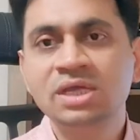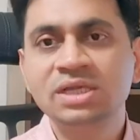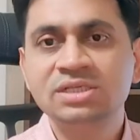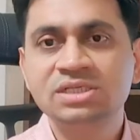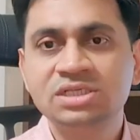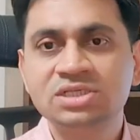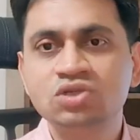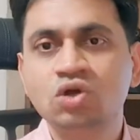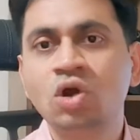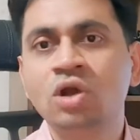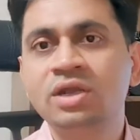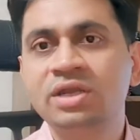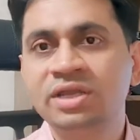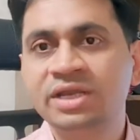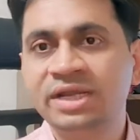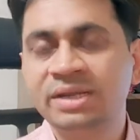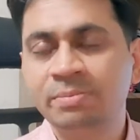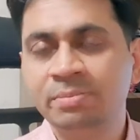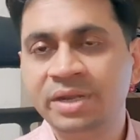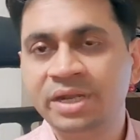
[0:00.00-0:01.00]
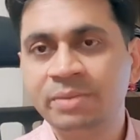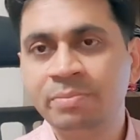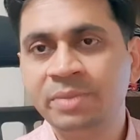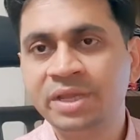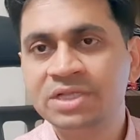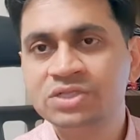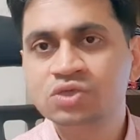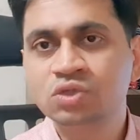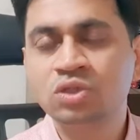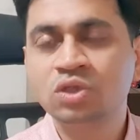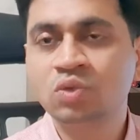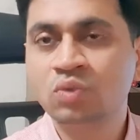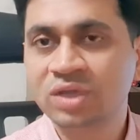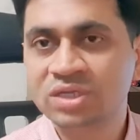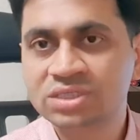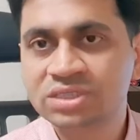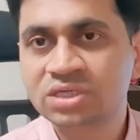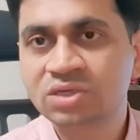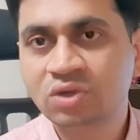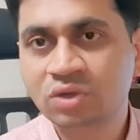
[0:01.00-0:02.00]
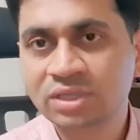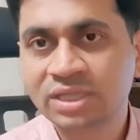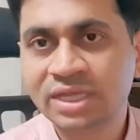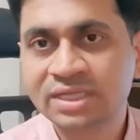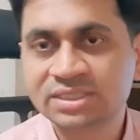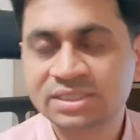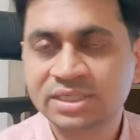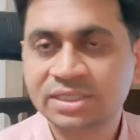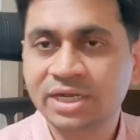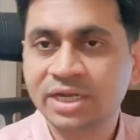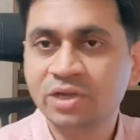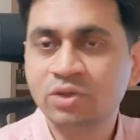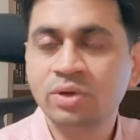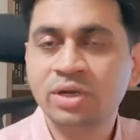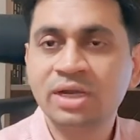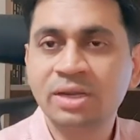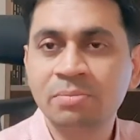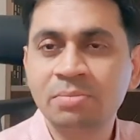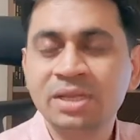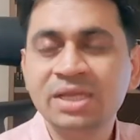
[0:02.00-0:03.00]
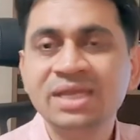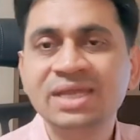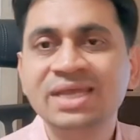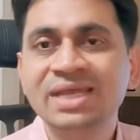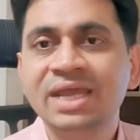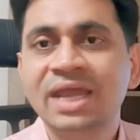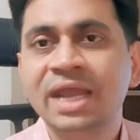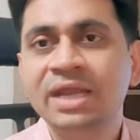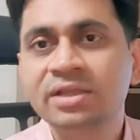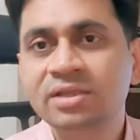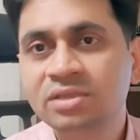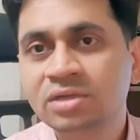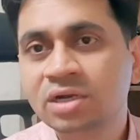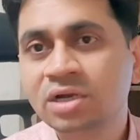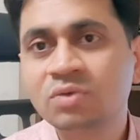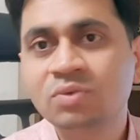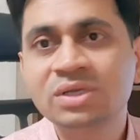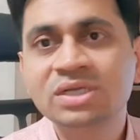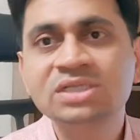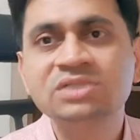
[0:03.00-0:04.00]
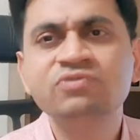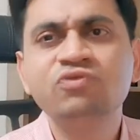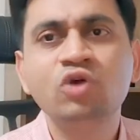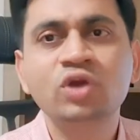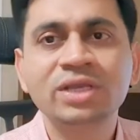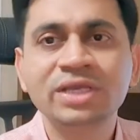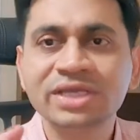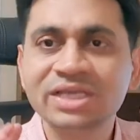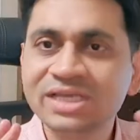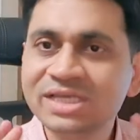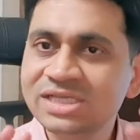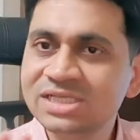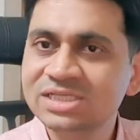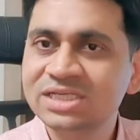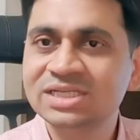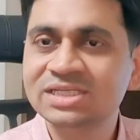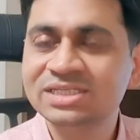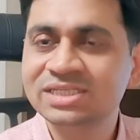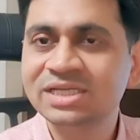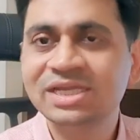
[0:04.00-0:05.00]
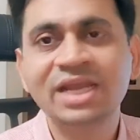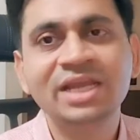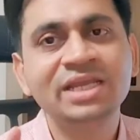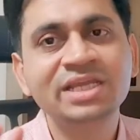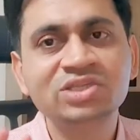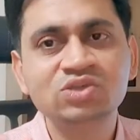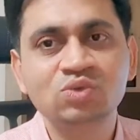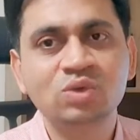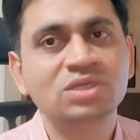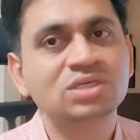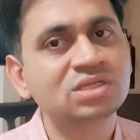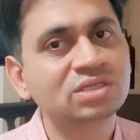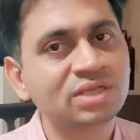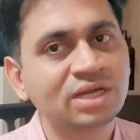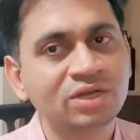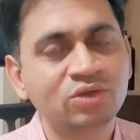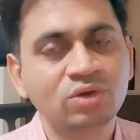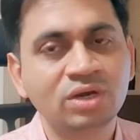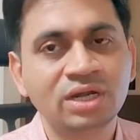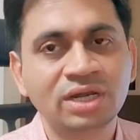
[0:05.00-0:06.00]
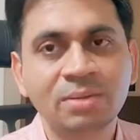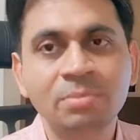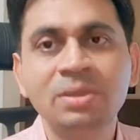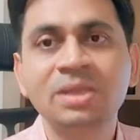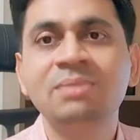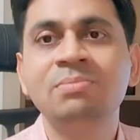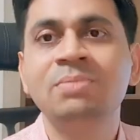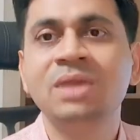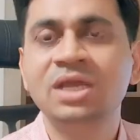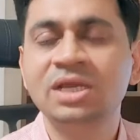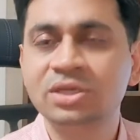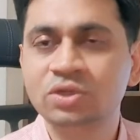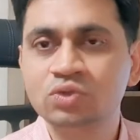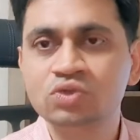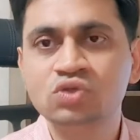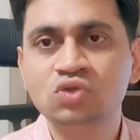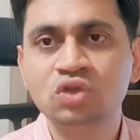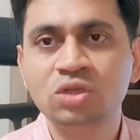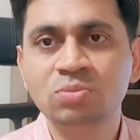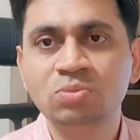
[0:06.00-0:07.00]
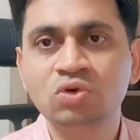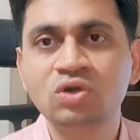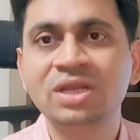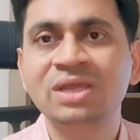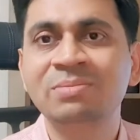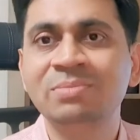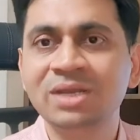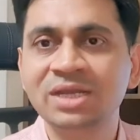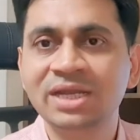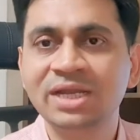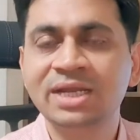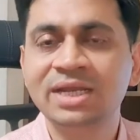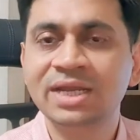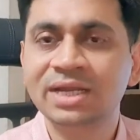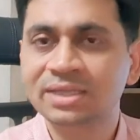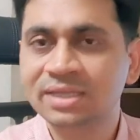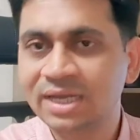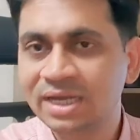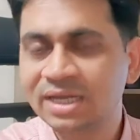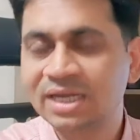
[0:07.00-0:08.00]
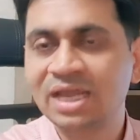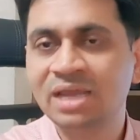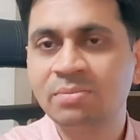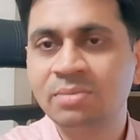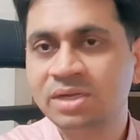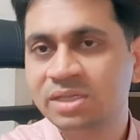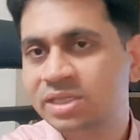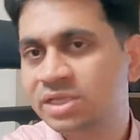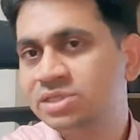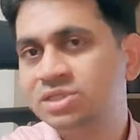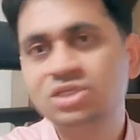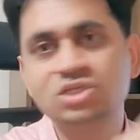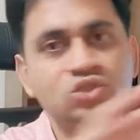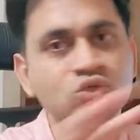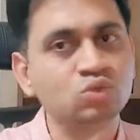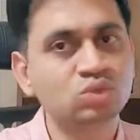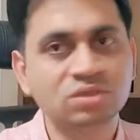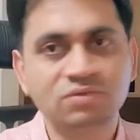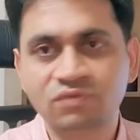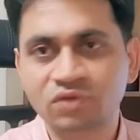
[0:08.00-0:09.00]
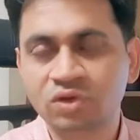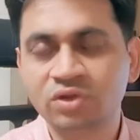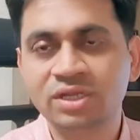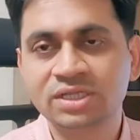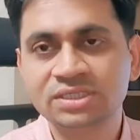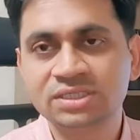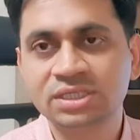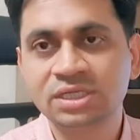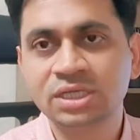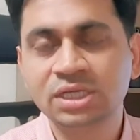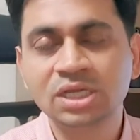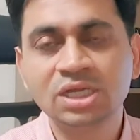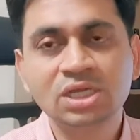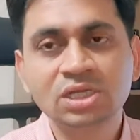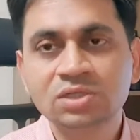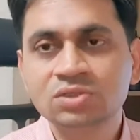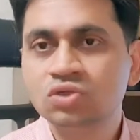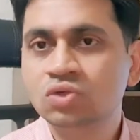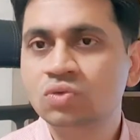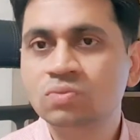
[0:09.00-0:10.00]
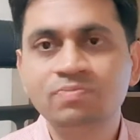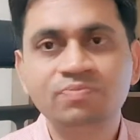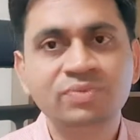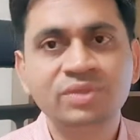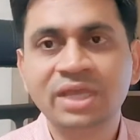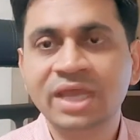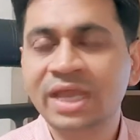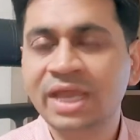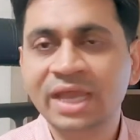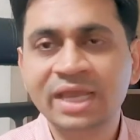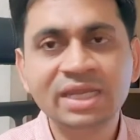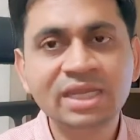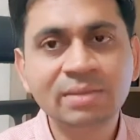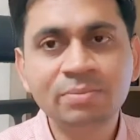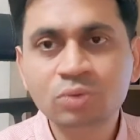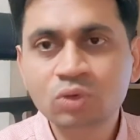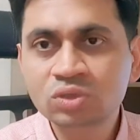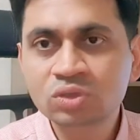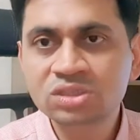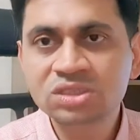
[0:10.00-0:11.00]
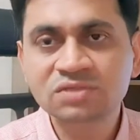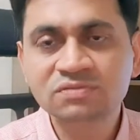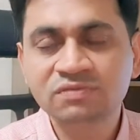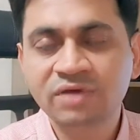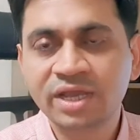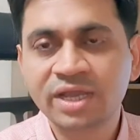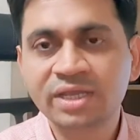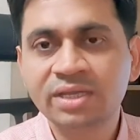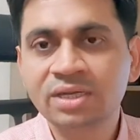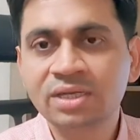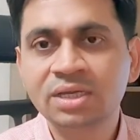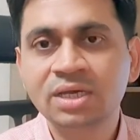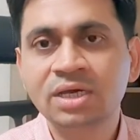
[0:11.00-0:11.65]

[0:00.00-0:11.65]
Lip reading: just alter it bit based on the question or the essay that you're attempting. And the third one is for each essay and each question that you're attempting, make a new storyboard immediately at that time and then just use it for your essay. So any approach is fine.